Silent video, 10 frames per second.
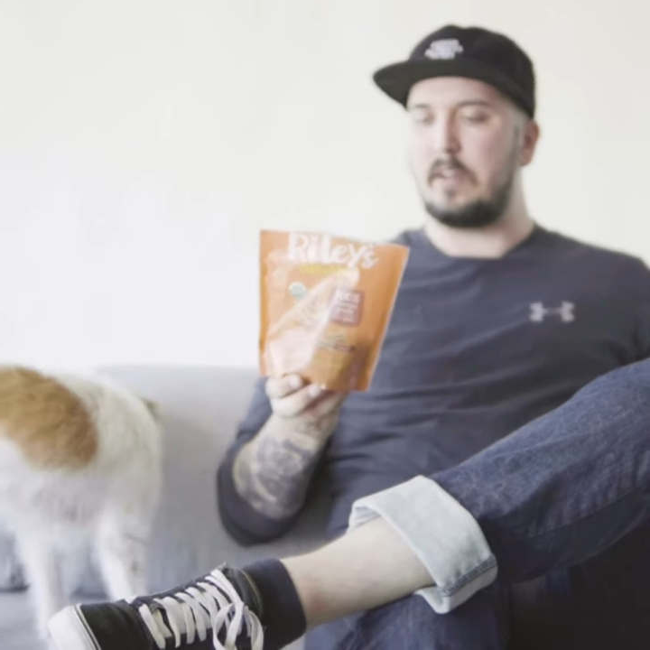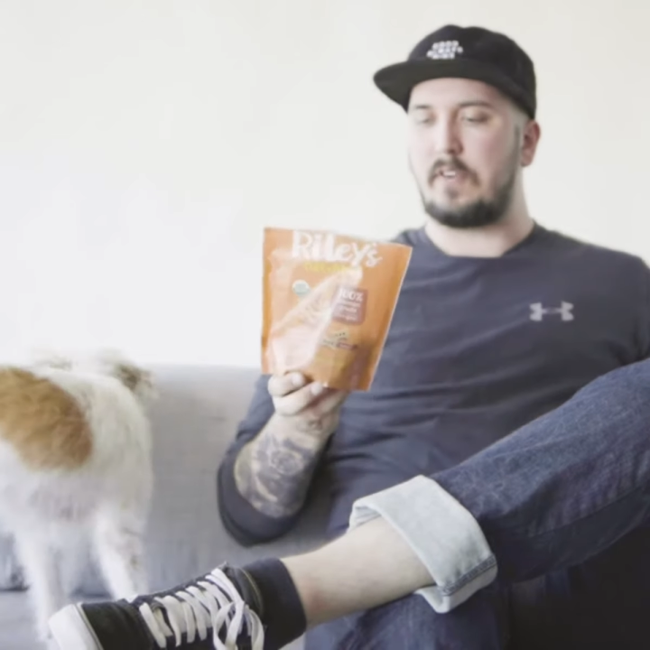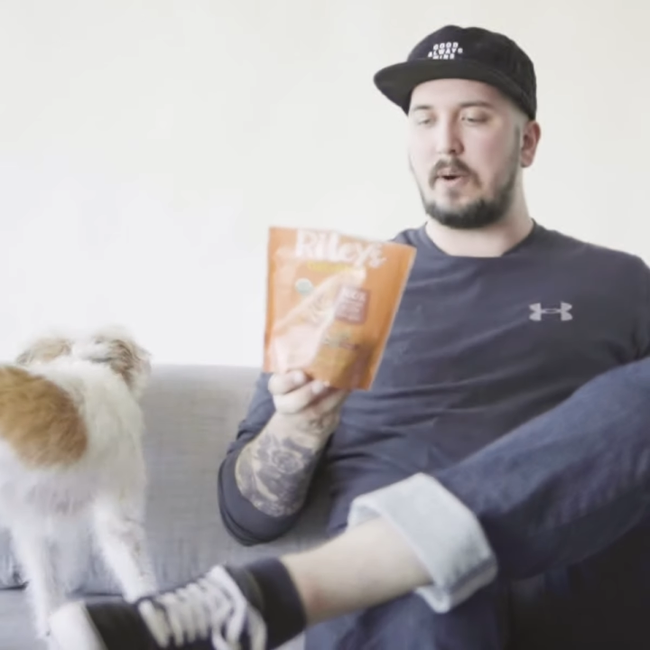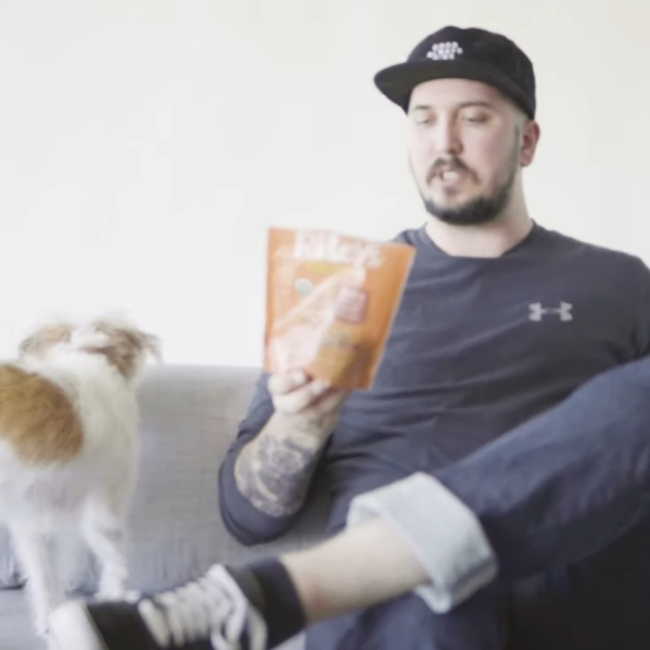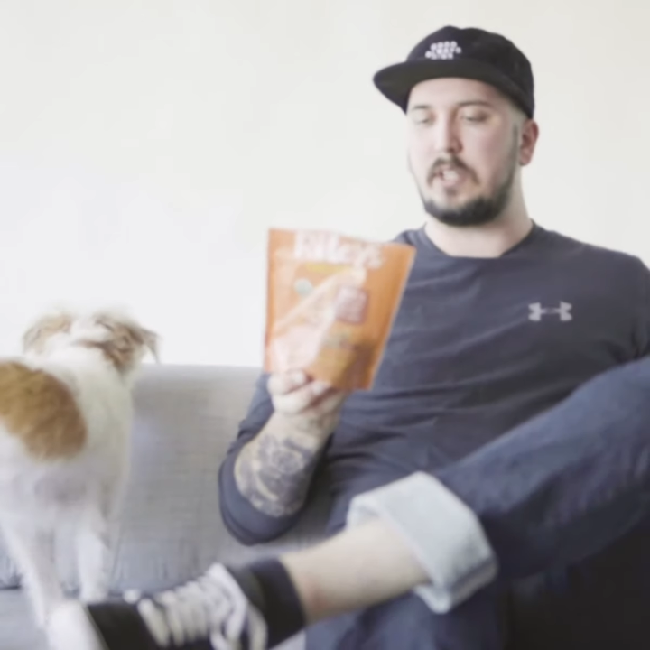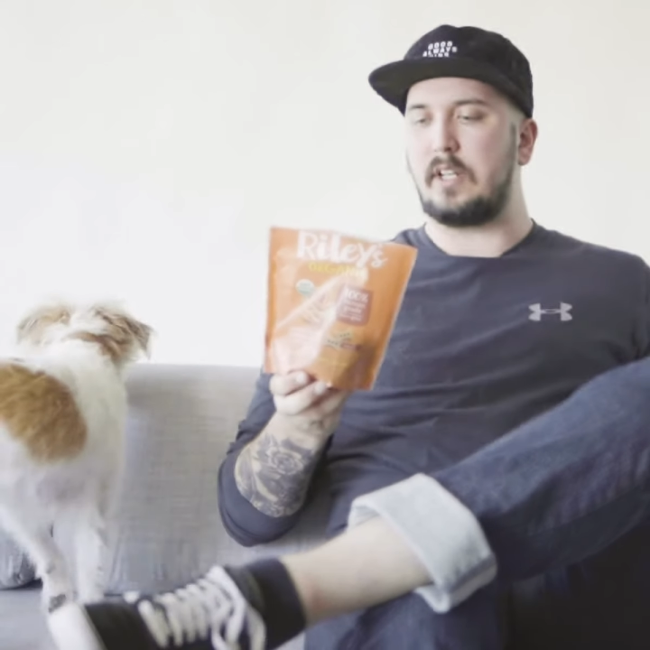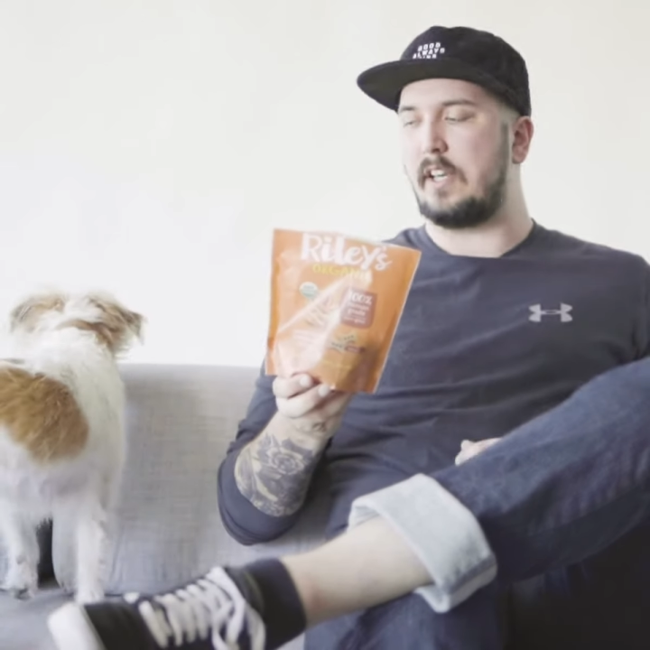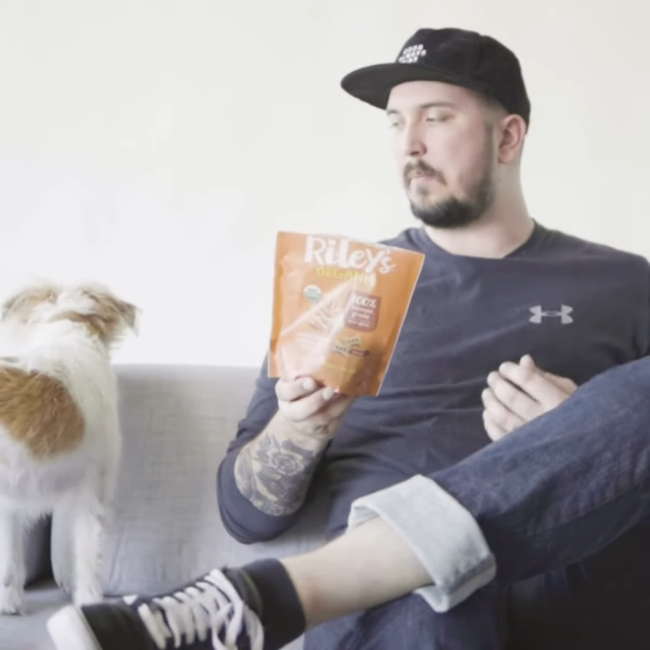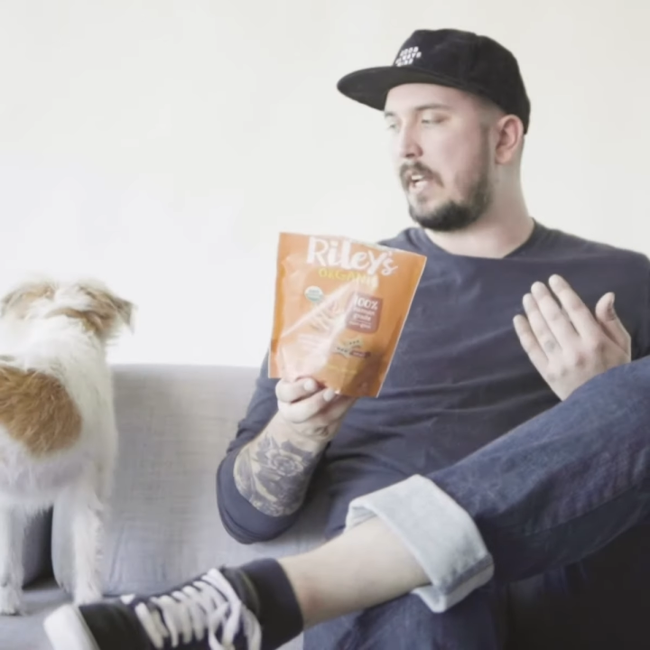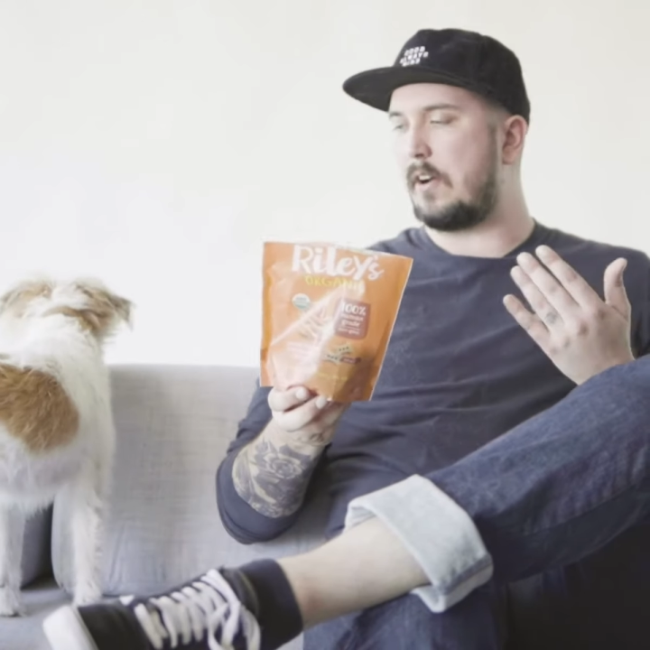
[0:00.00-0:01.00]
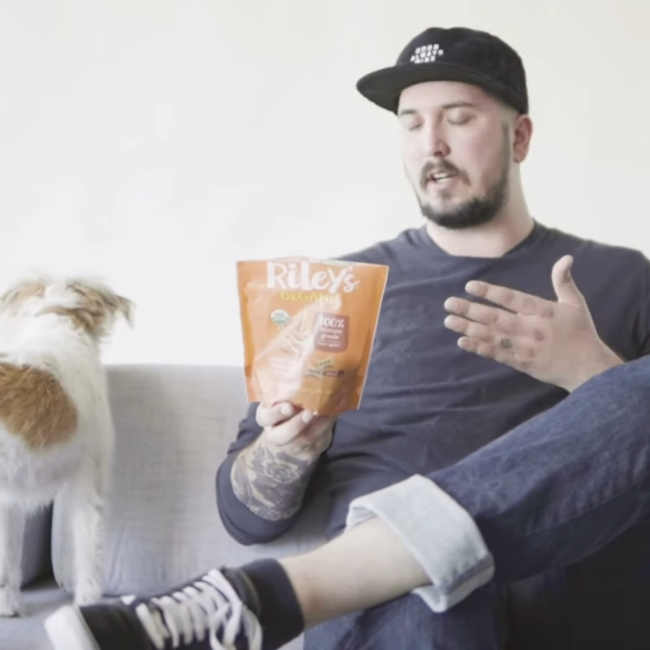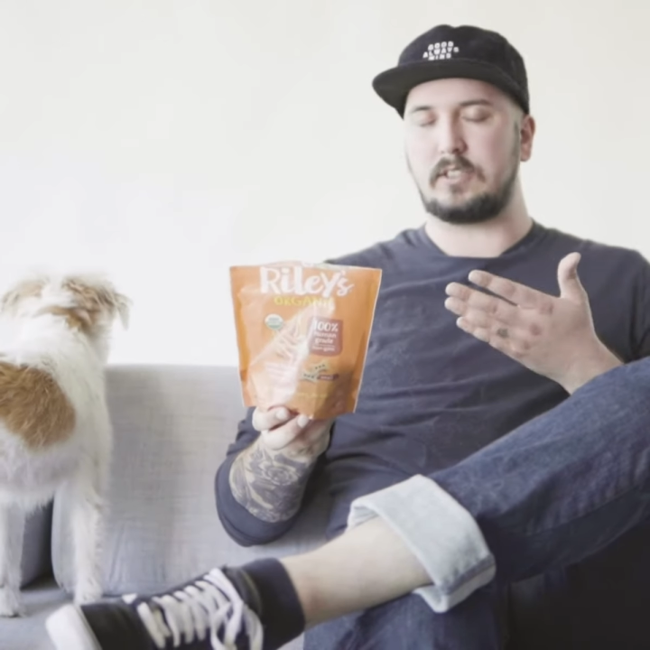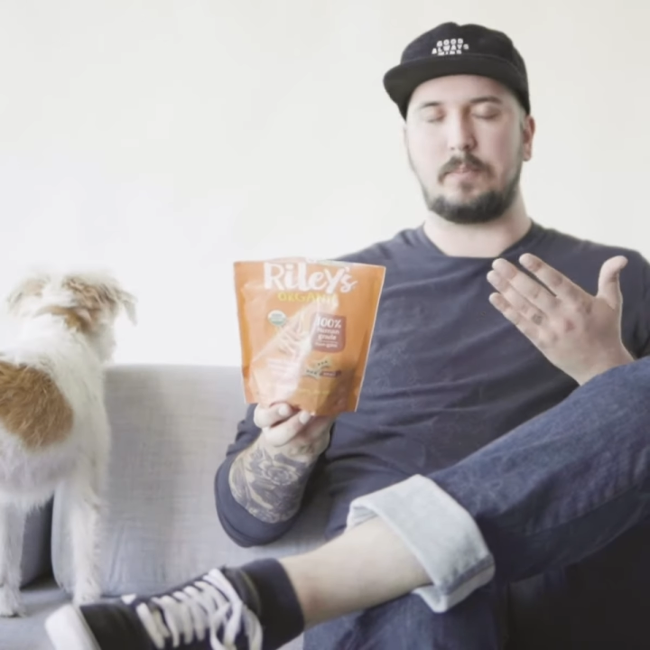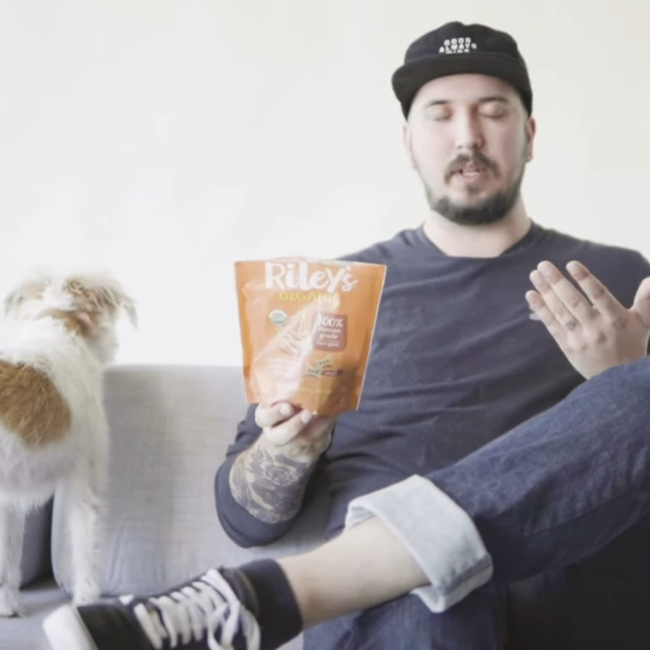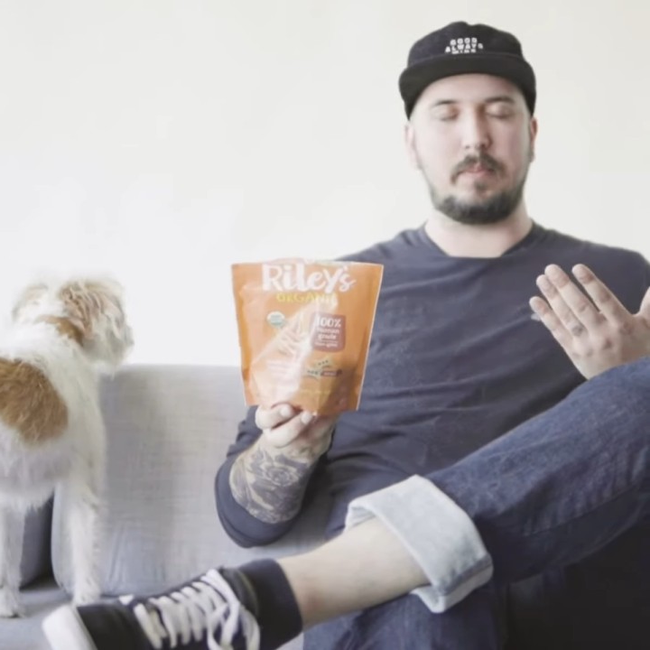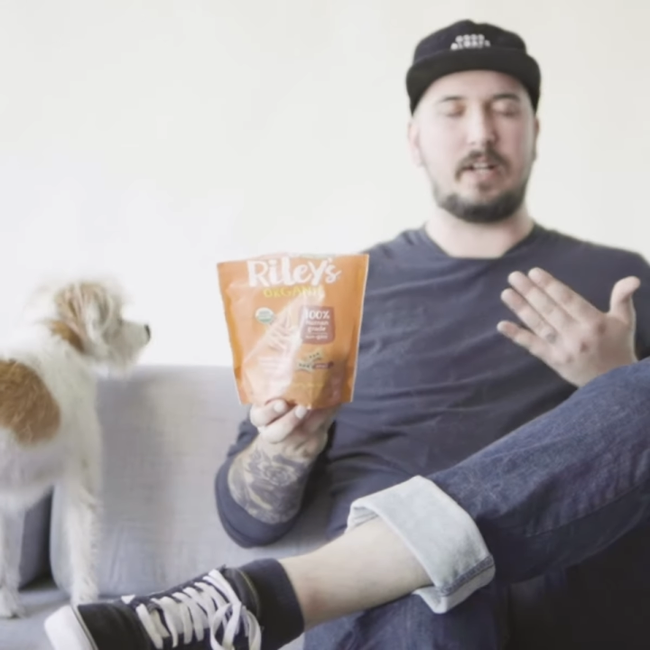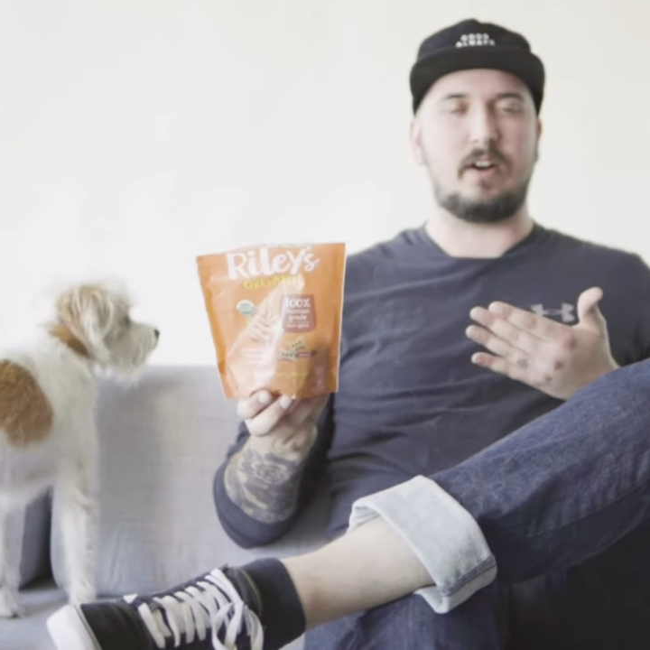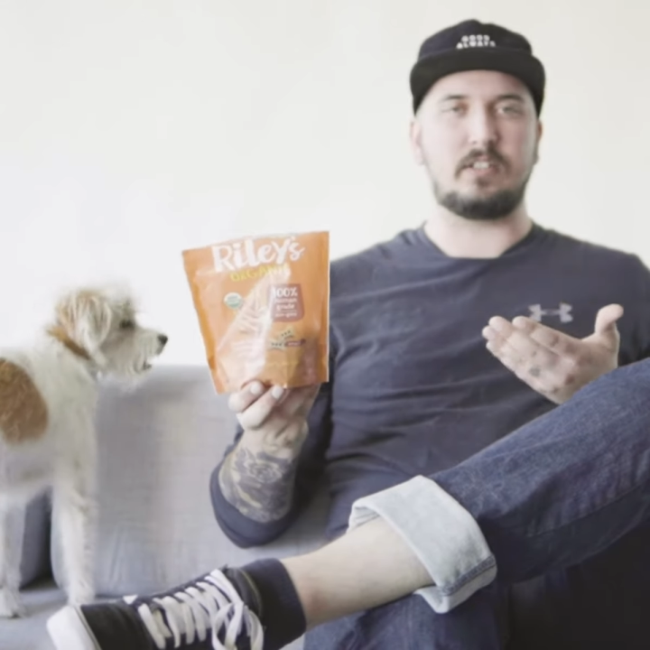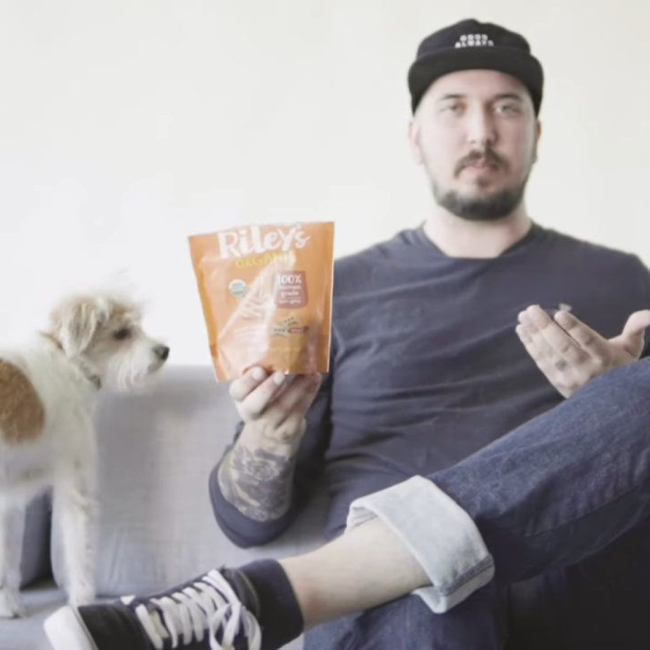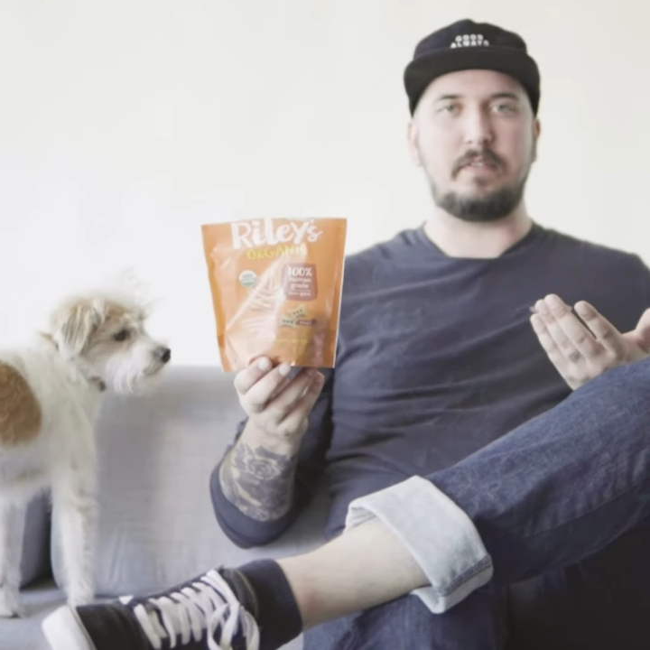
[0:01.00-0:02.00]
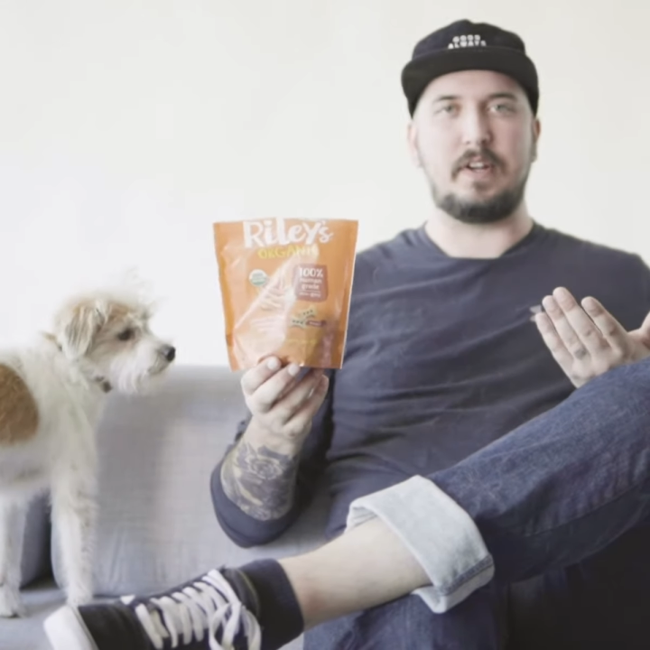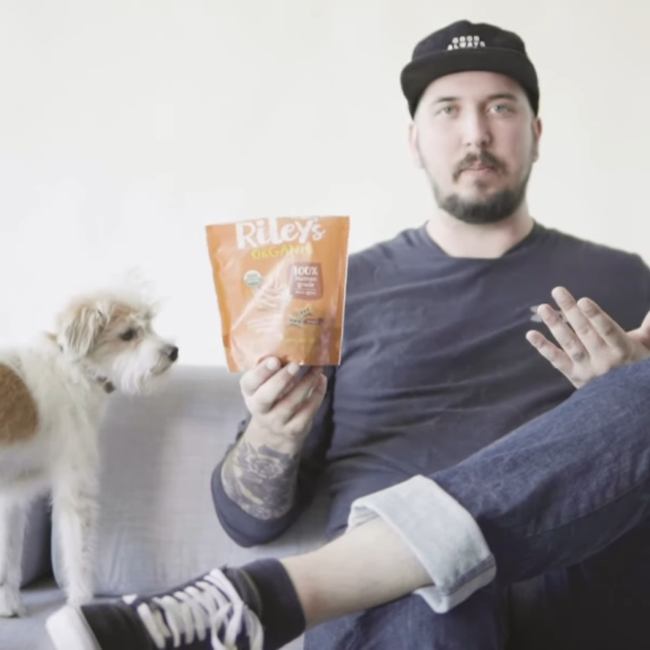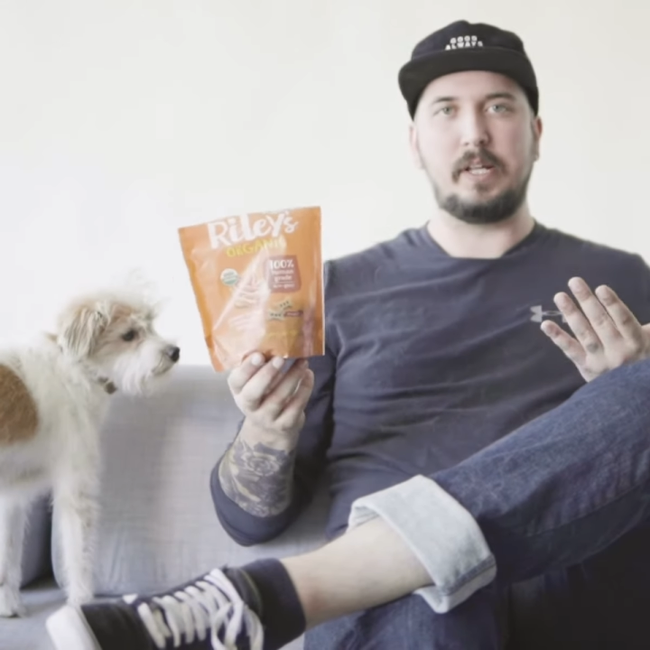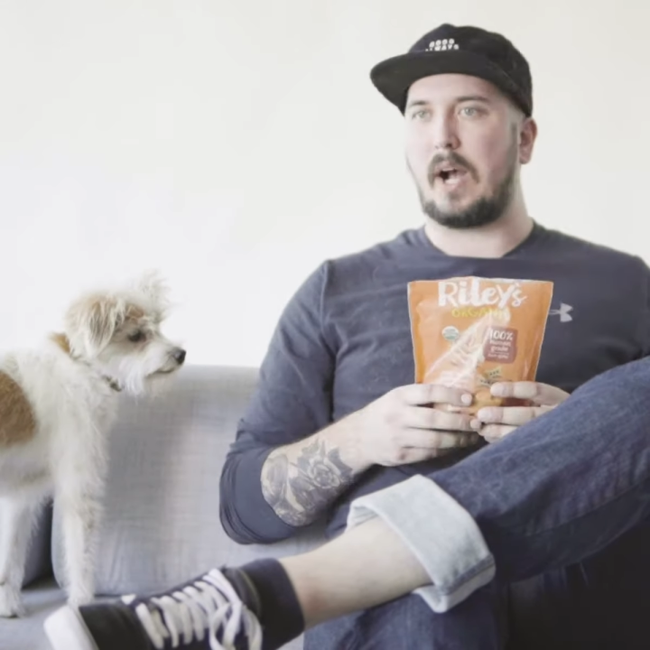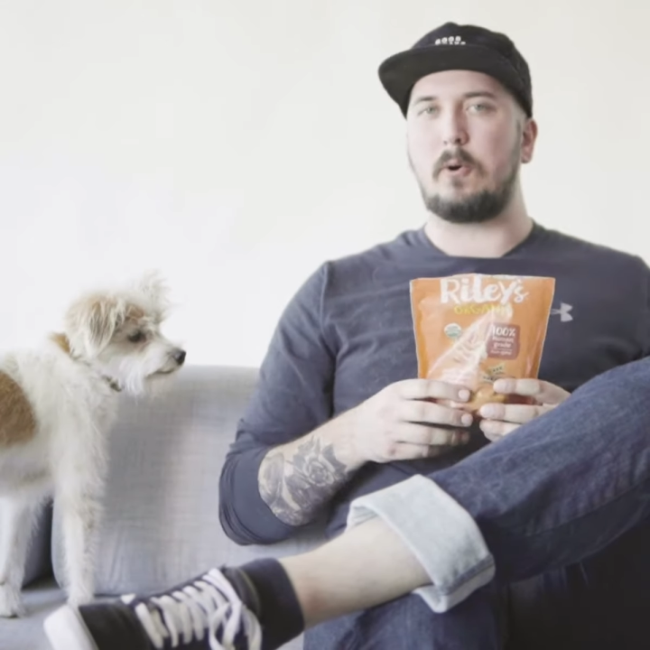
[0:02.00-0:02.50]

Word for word: If I was gonna give my dog something, my dog's my family,